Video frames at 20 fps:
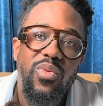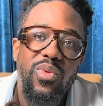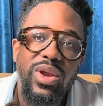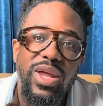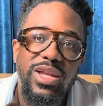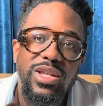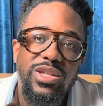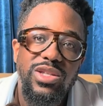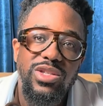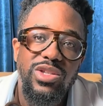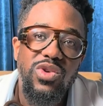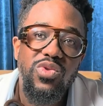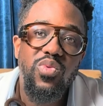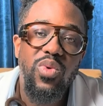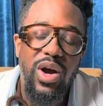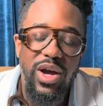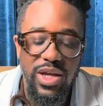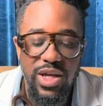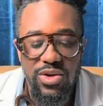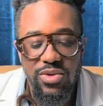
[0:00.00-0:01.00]
I do
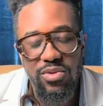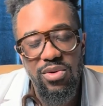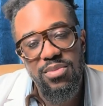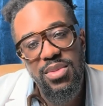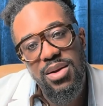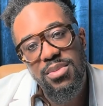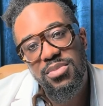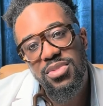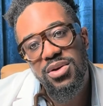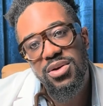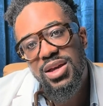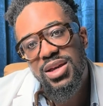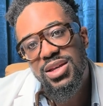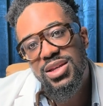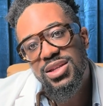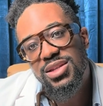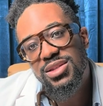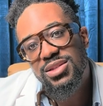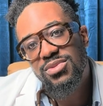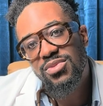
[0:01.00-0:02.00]
want you to remember
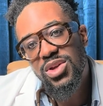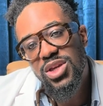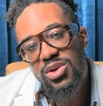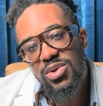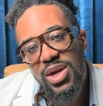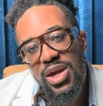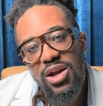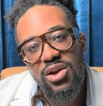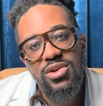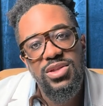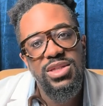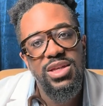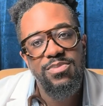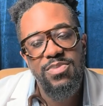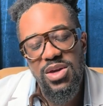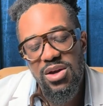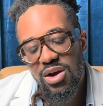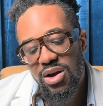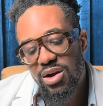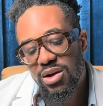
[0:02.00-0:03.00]
is when you hear
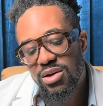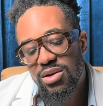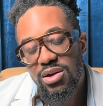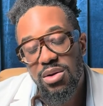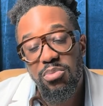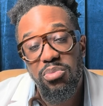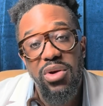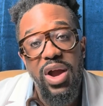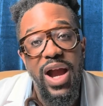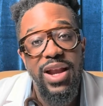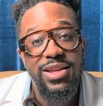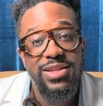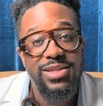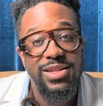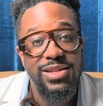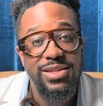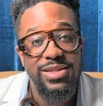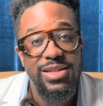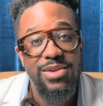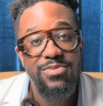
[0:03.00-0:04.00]
CPR, you're
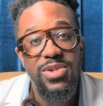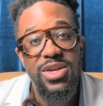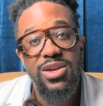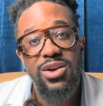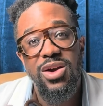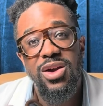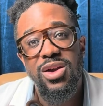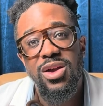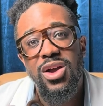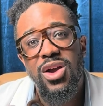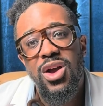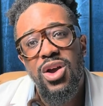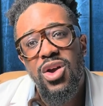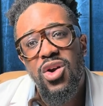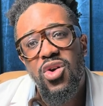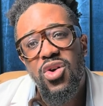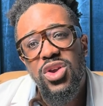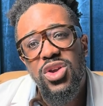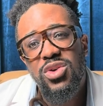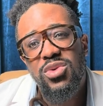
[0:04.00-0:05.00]
practicing CPR,
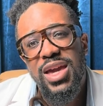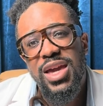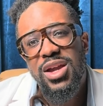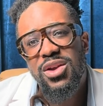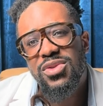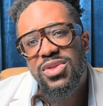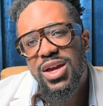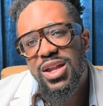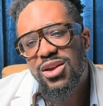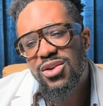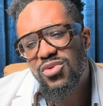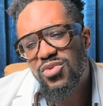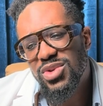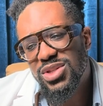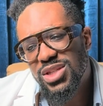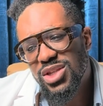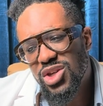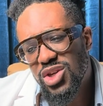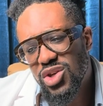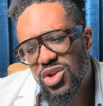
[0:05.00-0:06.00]
or you hear that it
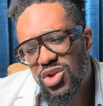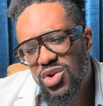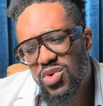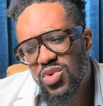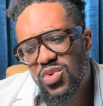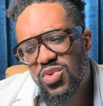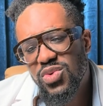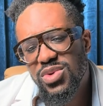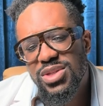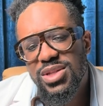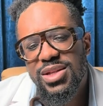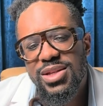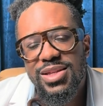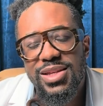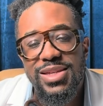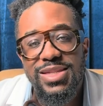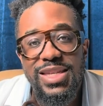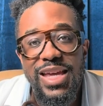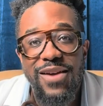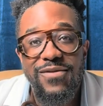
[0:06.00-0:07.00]
was used
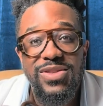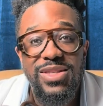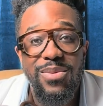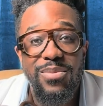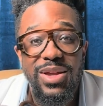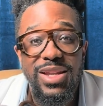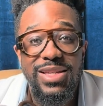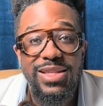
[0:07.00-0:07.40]
to save somebody's